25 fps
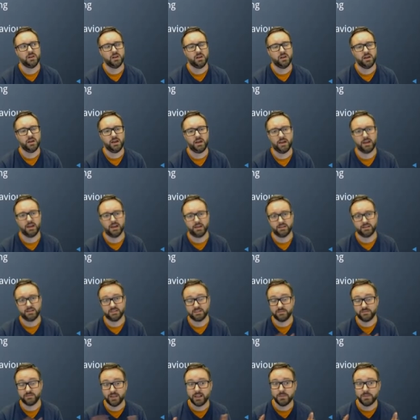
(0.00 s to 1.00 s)
uh,
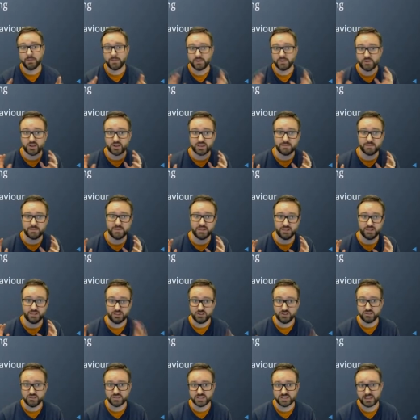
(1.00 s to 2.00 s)
develop and document
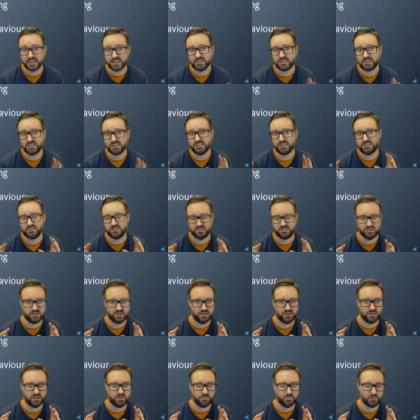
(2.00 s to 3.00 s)
use cases.
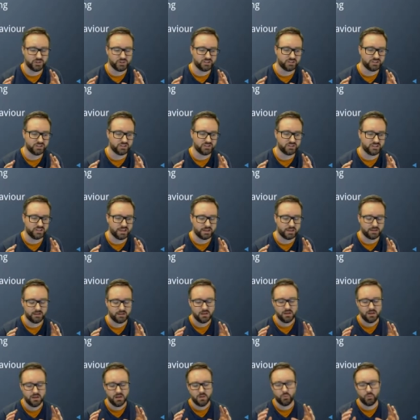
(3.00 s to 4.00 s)
So, which is like
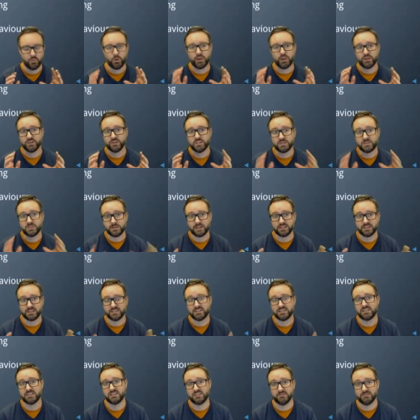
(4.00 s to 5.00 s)
what you expect the
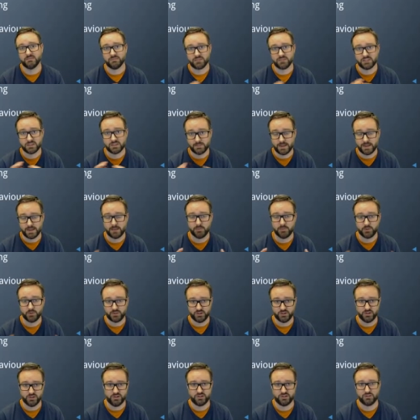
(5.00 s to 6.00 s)
system to be able to
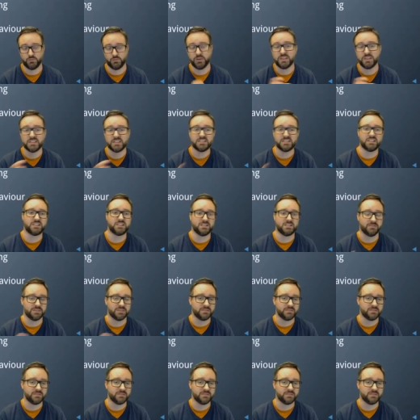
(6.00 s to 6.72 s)
do. So when this system is